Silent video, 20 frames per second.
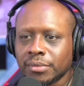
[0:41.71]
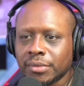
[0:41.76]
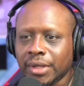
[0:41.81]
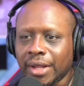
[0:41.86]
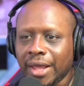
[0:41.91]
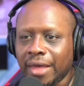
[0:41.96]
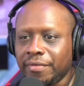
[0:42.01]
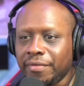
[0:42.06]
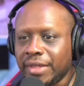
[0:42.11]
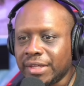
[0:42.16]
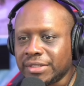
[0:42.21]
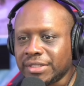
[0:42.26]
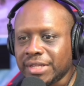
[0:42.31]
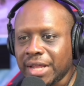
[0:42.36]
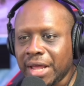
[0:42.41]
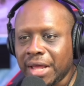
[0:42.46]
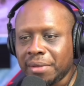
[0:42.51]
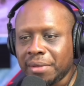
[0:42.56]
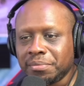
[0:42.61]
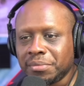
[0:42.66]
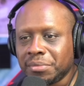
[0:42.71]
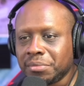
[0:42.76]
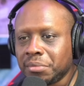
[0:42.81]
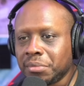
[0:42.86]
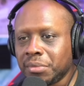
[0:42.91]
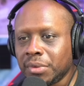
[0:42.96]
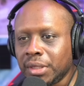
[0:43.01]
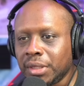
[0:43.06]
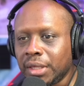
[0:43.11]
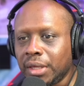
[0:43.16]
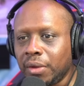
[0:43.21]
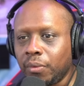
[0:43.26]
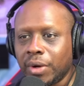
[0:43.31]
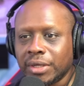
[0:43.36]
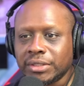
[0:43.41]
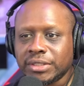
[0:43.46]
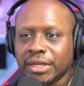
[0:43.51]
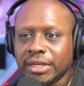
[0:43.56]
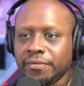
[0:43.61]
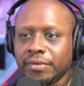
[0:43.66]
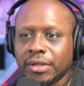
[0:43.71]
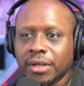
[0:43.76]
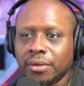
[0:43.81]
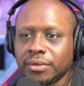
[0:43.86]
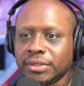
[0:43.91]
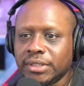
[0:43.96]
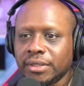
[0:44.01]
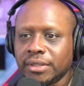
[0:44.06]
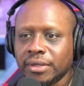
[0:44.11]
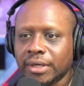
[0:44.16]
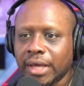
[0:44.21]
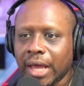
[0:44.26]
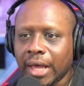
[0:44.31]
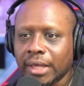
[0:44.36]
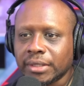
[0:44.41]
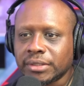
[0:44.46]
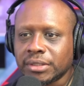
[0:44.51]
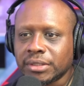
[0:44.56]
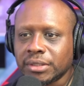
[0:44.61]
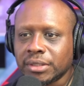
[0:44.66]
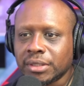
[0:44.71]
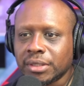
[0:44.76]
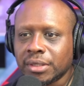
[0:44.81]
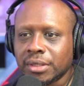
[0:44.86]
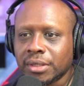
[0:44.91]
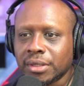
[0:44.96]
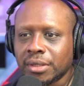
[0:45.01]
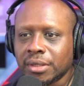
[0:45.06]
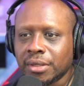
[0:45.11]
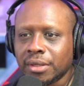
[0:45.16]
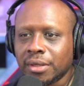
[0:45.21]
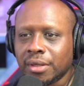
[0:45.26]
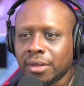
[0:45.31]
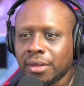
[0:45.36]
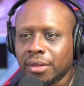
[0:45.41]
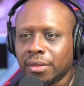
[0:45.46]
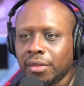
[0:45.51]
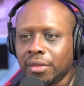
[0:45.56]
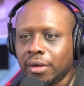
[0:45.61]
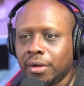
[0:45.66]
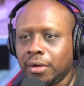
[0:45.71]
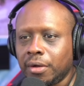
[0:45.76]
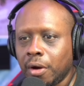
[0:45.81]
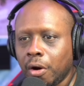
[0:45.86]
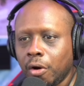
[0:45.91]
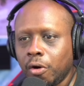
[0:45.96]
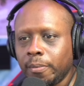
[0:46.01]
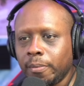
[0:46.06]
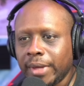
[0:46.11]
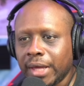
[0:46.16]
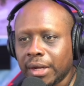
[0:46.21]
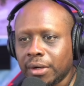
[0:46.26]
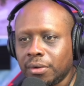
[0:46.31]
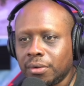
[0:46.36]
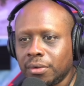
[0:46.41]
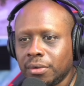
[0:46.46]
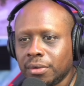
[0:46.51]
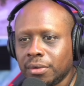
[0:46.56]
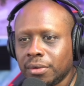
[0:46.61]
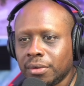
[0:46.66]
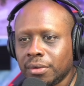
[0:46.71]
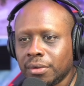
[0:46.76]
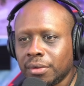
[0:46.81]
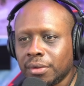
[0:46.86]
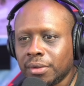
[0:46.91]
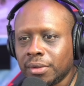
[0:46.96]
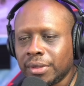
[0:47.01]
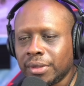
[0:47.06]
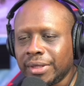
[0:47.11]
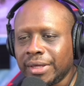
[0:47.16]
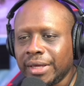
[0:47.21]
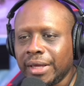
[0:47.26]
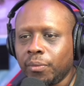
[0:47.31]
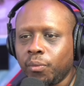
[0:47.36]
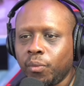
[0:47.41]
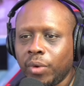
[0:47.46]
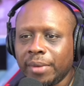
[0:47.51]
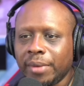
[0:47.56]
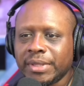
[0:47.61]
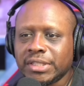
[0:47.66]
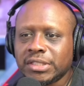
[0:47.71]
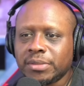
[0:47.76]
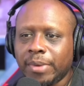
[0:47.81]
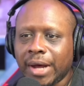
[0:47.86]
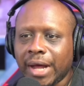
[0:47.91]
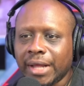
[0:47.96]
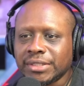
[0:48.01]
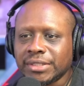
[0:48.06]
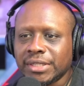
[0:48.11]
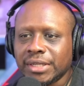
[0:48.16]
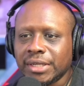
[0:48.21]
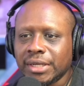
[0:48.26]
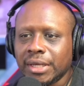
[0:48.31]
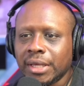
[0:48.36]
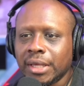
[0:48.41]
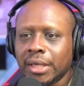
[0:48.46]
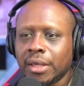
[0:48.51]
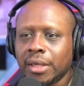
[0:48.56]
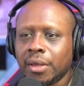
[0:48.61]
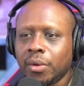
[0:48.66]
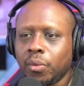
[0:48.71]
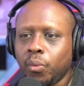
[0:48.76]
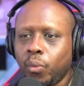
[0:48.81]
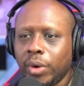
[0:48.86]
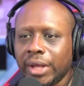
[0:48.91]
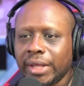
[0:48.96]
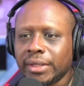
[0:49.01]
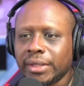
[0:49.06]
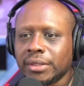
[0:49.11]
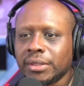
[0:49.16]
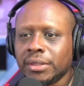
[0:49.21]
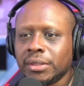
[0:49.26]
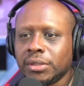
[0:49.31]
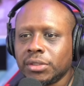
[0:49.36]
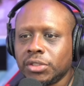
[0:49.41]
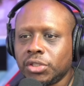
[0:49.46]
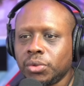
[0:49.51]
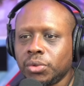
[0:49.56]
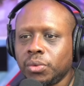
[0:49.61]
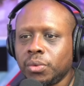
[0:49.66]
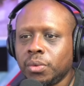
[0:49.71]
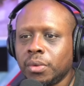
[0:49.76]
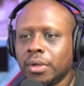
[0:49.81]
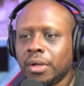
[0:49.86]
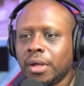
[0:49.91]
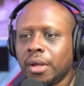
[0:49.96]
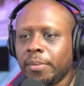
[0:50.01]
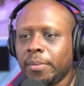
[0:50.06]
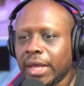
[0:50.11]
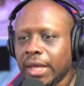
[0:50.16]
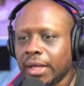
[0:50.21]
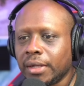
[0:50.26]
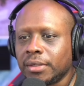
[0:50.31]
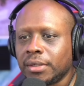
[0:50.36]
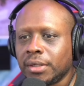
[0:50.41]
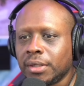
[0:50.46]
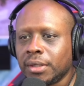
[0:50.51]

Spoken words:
And this time, it wasn't even close either, guys. The gold medal in women's boxing went to a man.